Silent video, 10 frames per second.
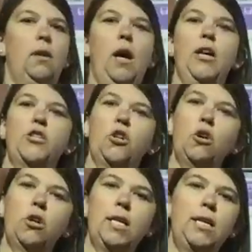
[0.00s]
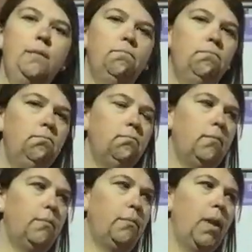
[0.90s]
a turkey
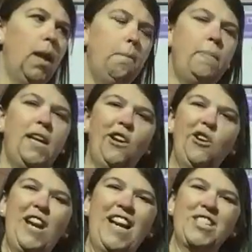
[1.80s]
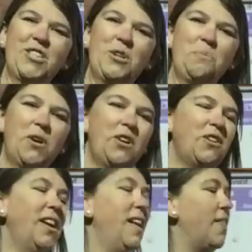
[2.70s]
being our national
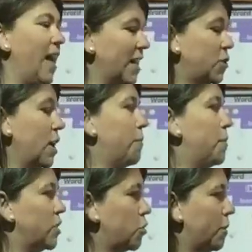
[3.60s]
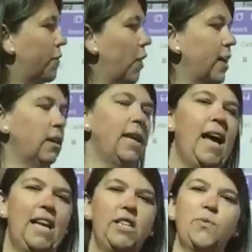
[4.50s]
bird? That's it. Benjamin Franklin
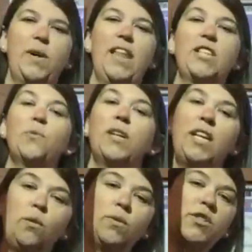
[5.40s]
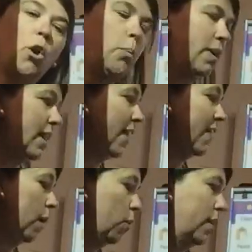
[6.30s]
had his way. That's what he was hoping that
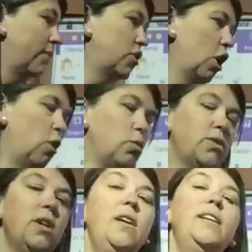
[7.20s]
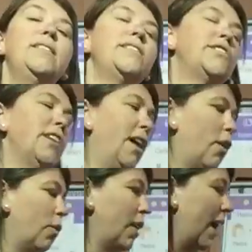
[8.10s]
they would have chose.
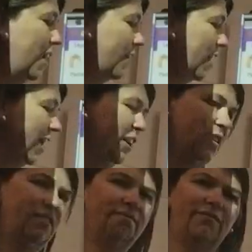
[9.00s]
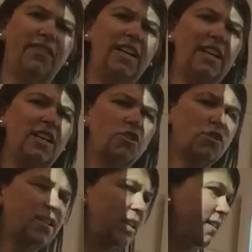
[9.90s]
So kind of a little fun,
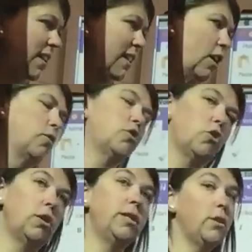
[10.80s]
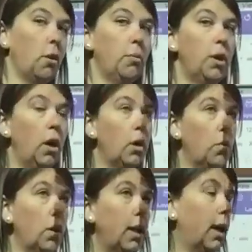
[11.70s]
interesting thing there. Turkeys are pretty
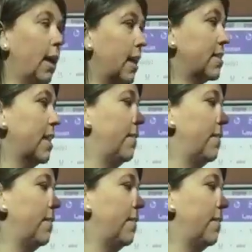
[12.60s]
hardworking, I guess. They